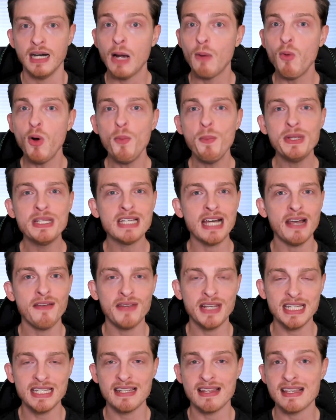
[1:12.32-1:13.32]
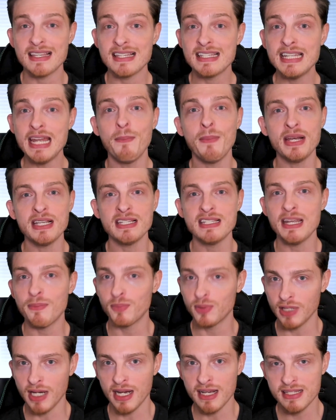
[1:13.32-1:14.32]
I won't be diving into the step-by-step
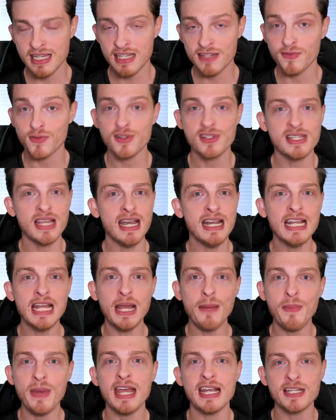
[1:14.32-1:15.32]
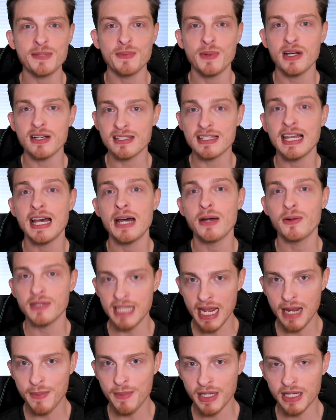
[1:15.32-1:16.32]
process for setting up Xbox Cloud
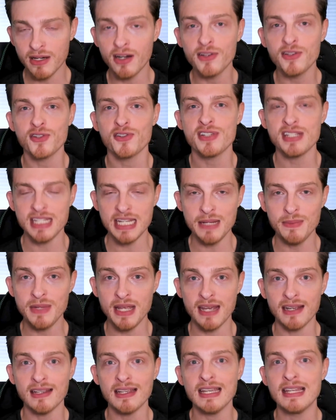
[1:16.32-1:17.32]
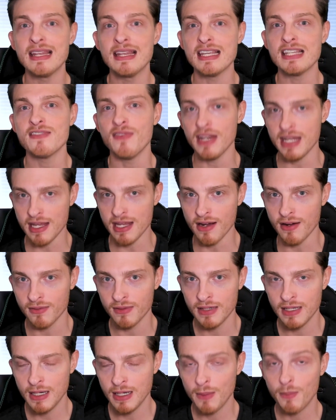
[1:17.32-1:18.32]
Gaming on your Steam Deck in this video,
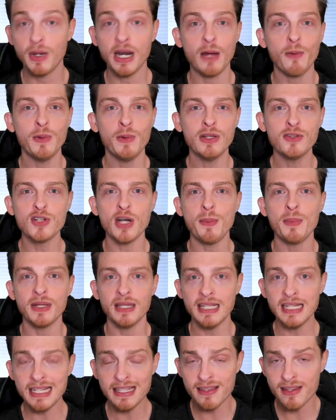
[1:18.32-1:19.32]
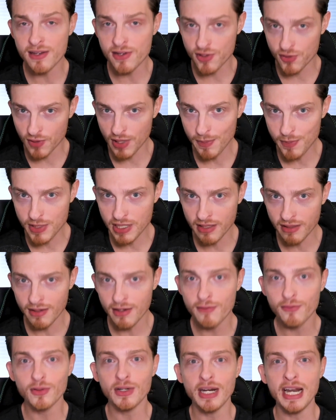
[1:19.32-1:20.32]
but I will drop a link in the description
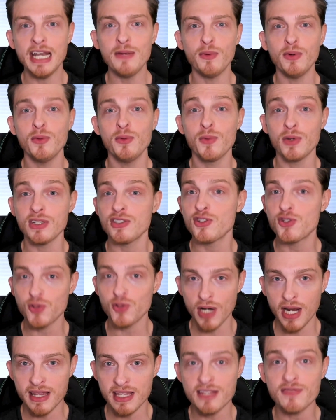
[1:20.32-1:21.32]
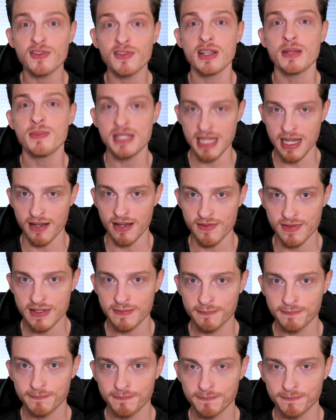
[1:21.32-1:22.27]
for anyone who wants to try this for themselves.